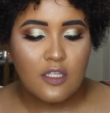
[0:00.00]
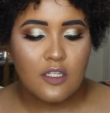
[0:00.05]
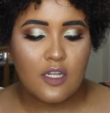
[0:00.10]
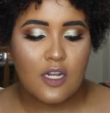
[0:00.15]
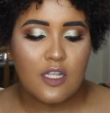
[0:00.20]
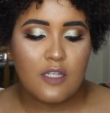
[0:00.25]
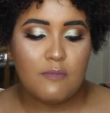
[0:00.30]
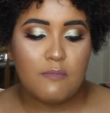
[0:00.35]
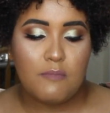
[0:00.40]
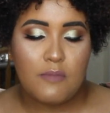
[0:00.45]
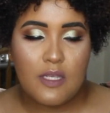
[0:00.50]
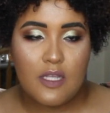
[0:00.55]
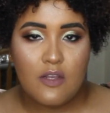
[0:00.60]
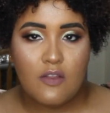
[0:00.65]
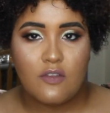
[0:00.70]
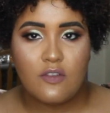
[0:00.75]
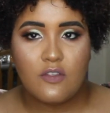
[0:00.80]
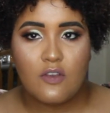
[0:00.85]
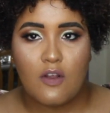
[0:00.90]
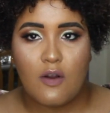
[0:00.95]
Today's
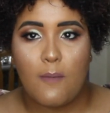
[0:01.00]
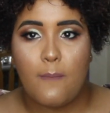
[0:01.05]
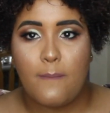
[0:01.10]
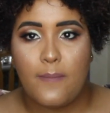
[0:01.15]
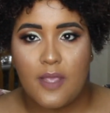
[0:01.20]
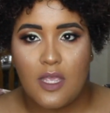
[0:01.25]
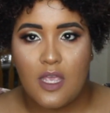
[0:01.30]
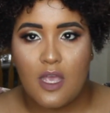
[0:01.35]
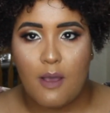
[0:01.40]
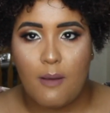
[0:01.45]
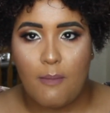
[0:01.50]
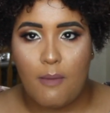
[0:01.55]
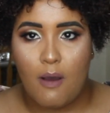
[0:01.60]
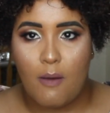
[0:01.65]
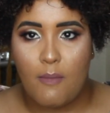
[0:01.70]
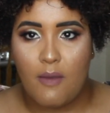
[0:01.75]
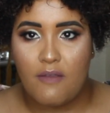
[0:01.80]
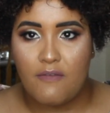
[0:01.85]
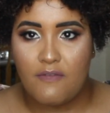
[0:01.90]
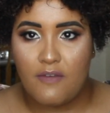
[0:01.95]
video is gonna be
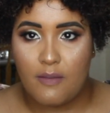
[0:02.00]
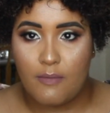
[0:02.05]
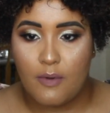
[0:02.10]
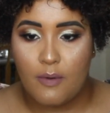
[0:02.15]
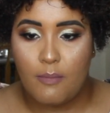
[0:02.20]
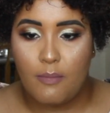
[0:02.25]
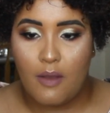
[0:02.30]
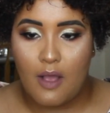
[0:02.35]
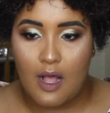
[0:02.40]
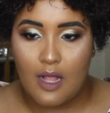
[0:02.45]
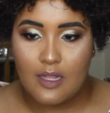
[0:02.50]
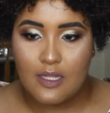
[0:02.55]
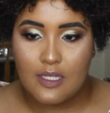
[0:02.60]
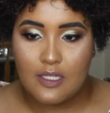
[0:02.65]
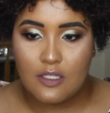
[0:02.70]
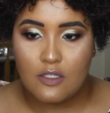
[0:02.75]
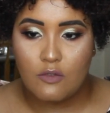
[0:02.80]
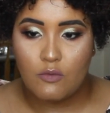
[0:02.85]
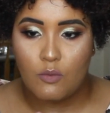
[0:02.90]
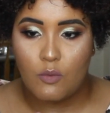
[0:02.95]
about my favorite
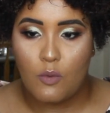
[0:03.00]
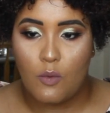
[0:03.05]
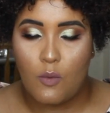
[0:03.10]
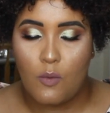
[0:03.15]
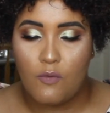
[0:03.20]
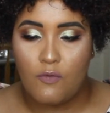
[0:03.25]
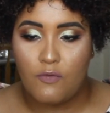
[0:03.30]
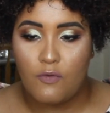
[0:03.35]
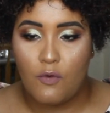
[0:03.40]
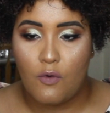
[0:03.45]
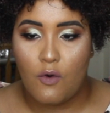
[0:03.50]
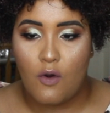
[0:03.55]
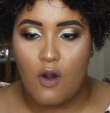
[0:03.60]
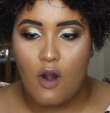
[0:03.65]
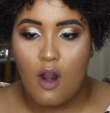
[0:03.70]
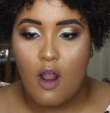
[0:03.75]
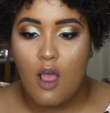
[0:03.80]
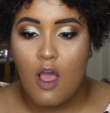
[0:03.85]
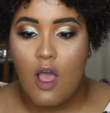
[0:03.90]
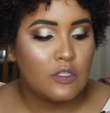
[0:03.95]
palettes
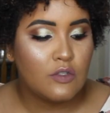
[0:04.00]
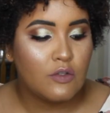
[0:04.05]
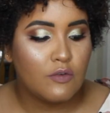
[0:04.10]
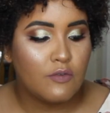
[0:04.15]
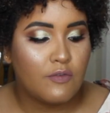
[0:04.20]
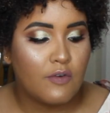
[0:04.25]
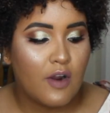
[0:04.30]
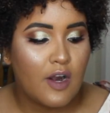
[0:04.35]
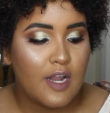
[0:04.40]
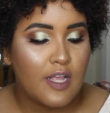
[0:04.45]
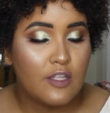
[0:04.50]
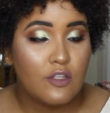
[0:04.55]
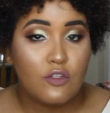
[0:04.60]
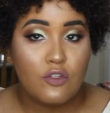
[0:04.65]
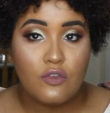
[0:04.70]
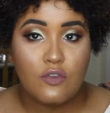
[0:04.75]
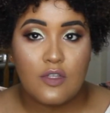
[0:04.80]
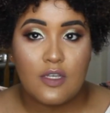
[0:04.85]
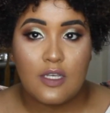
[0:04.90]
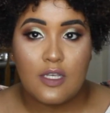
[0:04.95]
for so far
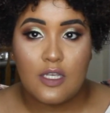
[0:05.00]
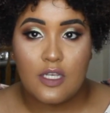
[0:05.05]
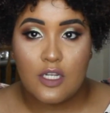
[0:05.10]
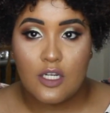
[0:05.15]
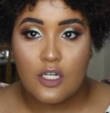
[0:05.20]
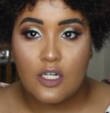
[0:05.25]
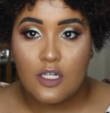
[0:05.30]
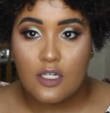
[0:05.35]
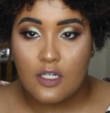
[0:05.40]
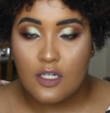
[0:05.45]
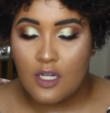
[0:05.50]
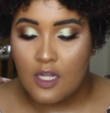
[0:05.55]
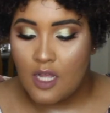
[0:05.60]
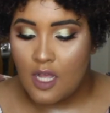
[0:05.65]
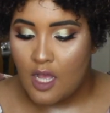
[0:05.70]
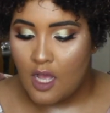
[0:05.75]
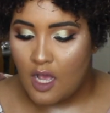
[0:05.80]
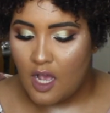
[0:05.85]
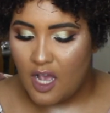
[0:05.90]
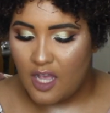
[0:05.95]
into the year.
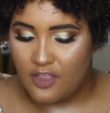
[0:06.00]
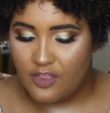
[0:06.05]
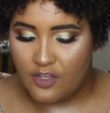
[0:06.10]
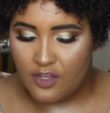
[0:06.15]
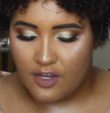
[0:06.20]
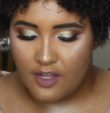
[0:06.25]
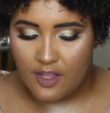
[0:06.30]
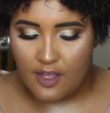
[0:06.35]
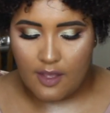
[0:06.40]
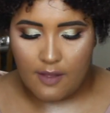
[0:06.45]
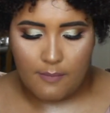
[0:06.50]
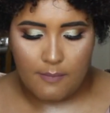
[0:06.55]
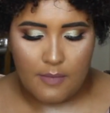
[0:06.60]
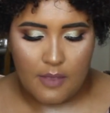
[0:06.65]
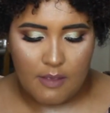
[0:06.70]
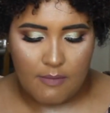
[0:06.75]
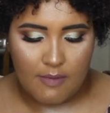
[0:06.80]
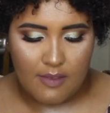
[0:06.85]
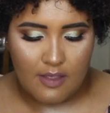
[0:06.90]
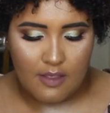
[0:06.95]
I thought that
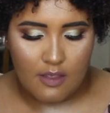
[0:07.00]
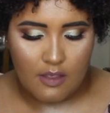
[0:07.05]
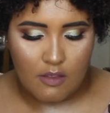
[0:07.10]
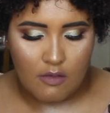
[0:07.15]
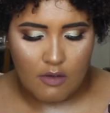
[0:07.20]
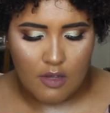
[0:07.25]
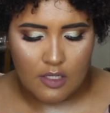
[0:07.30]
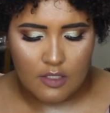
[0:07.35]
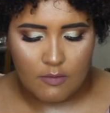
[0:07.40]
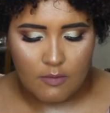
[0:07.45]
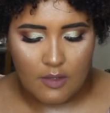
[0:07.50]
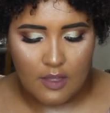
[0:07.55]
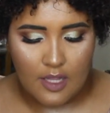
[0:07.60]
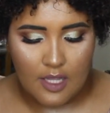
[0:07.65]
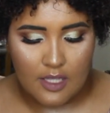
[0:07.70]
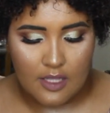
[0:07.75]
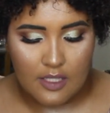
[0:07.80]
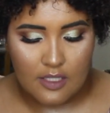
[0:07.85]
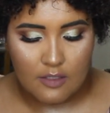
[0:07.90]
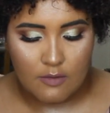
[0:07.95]
maybe you guys will
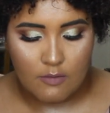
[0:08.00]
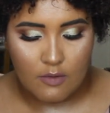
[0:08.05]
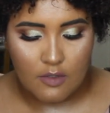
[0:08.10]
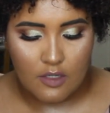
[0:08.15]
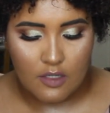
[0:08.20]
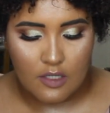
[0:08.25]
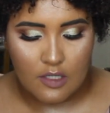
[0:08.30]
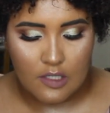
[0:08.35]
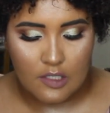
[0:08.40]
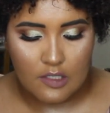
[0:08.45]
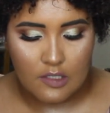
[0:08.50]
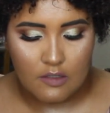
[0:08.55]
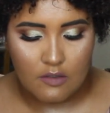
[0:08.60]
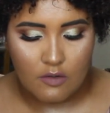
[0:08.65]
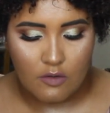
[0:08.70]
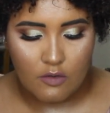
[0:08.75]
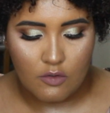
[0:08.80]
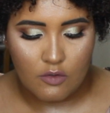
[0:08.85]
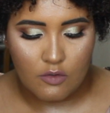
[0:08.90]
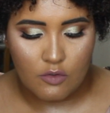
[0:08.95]
like this one because you
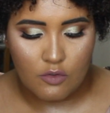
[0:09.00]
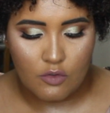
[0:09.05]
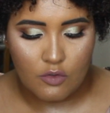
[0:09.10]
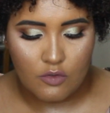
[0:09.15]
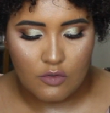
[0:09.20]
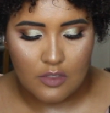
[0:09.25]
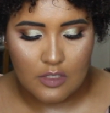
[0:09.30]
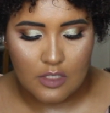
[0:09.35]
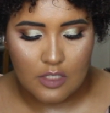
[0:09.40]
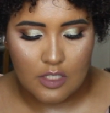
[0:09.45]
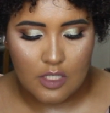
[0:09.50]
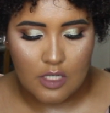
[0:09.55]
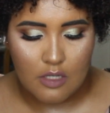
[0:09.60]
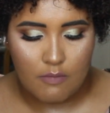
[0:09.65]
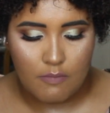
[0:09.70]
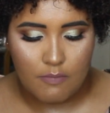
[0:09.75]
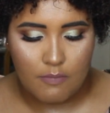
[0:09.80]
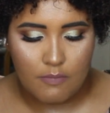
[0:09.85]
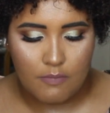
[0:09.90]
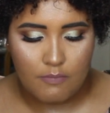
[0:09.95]
don't
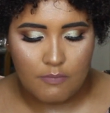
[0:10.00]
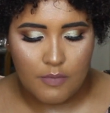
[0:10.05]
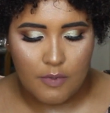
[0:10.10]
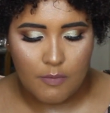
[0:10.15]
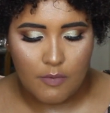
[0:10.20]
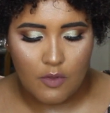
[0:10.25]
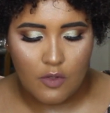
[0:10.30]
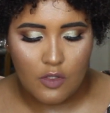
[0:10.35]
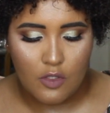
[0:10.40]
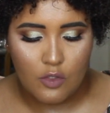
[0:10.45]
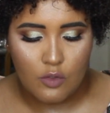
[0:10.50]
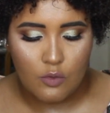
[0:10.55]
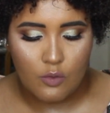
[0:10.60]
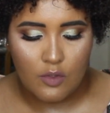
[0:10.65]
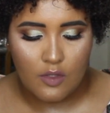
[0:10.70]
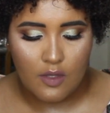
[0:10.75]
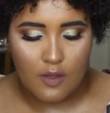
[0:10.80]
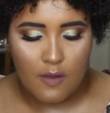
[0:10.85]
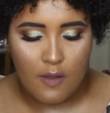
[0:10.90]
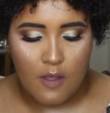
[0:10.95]
see people only do
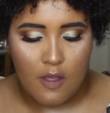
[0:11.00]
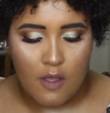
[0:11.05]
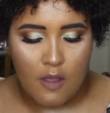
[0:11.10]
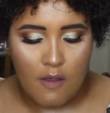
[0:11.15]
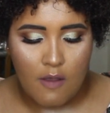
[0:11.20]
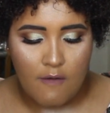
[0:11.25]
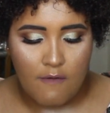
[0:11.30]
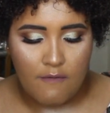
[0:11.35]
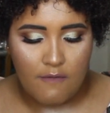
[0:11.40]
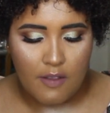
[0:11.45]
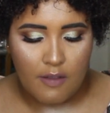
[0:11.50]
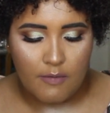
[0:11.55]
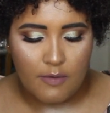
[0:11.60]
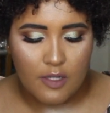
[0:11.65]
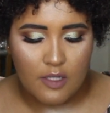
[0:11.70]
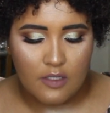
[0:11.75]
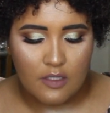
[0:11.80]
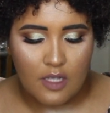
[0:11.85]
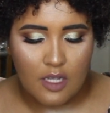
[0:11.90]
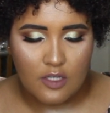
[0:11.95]
the
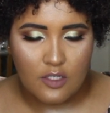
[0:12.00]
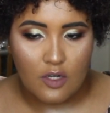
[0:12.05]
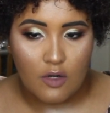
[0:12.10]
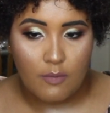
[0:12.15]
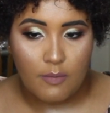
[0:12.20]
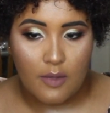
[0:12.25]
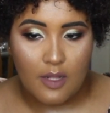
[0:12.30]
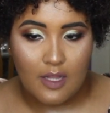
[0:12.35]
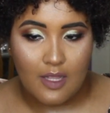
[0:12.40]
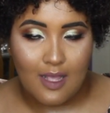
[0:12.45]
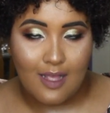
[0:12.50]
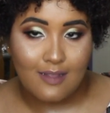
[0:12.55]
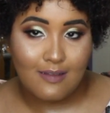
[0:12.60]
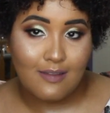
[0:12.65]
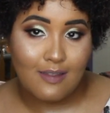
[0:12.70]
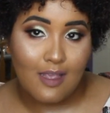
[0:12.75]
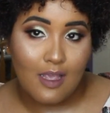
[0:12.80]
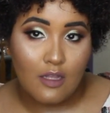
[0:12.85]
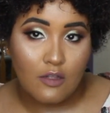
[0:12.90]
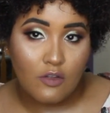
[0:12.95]
favorites eyeshadow palette at
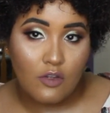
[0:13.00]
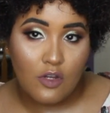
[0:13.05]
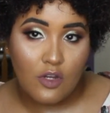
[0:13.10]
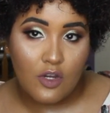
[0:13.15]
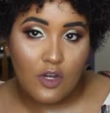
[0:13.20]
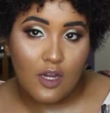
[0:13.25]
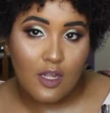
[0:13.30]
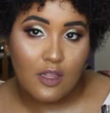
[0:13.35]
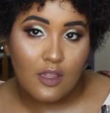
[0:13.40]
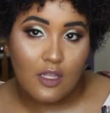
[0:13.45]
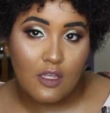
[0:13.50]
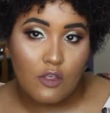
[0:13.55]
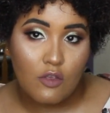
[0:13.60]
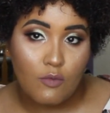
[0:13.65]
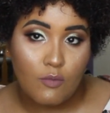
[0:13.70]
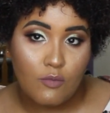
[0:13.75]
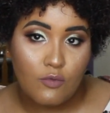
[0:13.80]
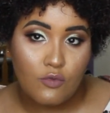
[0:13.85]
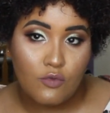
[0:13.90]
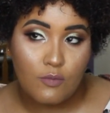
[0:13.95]
the end of the year. I think
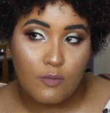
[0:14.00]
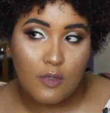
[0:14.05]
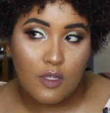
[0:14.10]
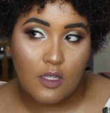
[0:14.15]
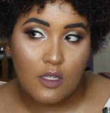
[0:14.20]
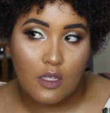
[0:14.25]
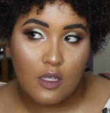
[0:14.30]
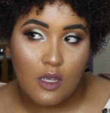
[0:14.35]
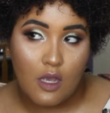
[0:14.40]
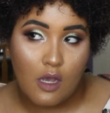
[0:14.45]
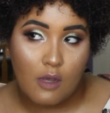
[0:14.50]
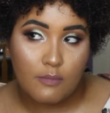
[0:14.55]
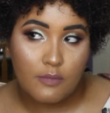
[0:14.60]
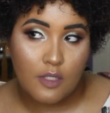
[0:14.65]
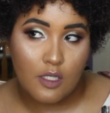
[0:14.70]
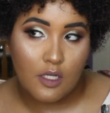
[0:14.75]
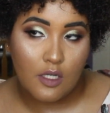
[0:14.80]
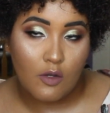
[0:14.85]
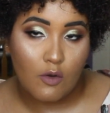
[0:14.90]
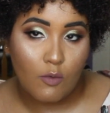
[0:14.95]
you should be
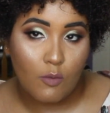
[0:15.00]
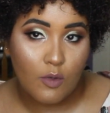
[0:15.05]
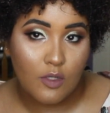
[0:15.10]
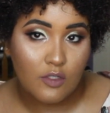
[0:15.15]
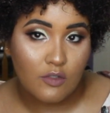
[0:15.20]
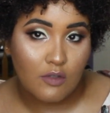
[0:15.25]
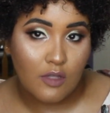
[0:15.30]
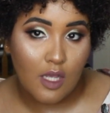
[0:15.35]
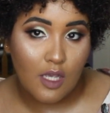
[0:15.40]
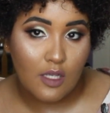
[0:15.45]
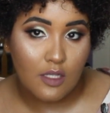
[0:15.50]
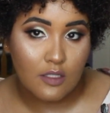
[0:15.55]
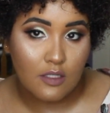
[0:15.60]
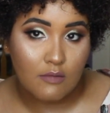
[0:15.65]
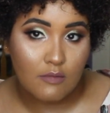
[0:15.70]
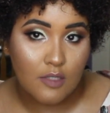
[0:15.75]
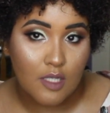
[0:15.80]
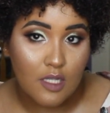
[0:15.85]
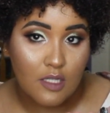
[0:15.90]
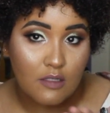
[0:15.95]
updated on what you like, because
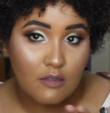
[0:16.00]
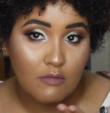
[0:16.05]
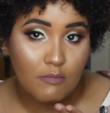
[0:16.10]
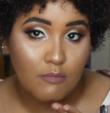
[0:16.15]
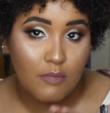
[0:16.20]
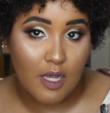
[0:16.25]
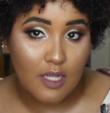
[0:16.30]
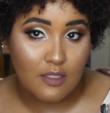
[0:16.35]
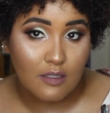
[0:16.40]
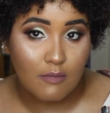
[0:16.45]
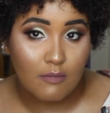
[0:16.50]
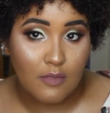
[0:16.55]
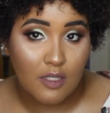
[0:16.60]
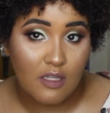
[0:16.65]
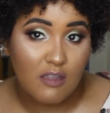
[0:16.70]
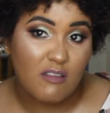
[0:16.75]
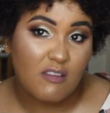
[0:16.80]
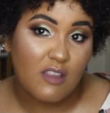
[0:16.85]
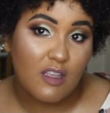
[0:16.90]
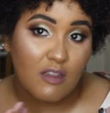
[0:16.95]
sometimes you buy
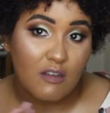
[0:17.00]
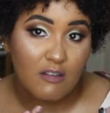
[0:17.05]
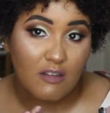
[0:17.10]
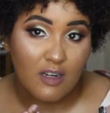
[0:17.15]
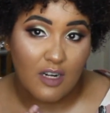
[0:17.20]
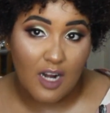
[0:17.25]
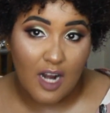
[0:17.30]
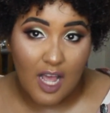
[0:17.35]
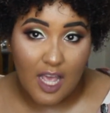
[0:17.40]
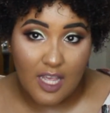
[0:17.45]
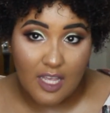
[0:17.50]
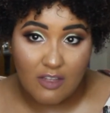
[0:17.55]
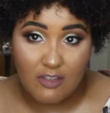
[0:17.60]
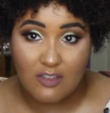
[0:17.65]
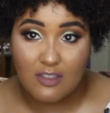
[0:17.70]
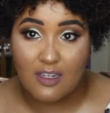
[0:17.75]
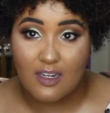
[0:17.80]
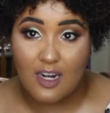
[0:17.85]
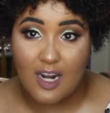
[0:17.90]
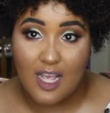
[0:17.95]
something you think you're gonna like,
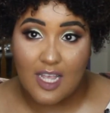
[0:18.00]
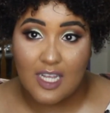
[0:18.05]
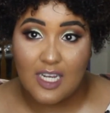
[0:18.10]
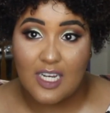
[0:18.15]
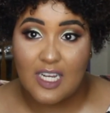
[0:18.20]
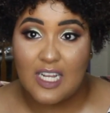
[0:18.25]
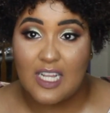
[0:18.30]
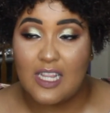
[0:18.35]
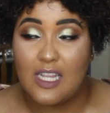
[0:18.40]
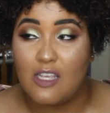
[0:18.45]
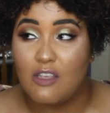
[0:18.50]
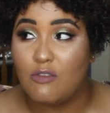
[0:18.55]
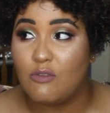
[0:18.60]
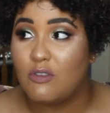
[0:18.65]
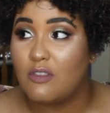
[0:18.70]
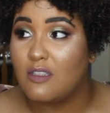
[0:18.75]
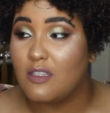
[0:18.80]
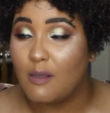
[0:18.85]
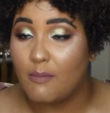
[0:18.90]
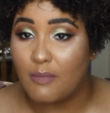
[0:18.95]
you start liking it, and then you
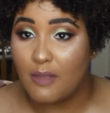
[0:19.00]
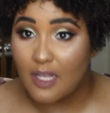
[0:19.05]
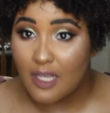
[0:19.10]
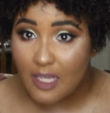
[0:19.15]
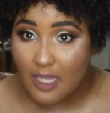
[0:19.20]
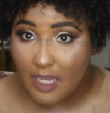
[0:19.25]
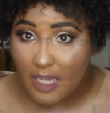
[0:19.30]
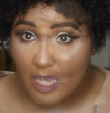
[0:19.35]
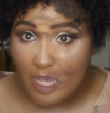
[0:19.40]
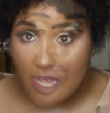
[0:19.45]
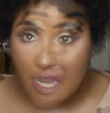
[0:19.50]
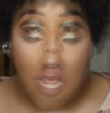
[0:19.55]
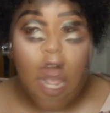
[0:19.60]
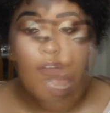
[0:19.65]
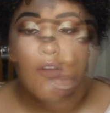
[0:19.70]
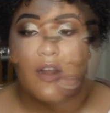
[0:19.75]
stop liking it.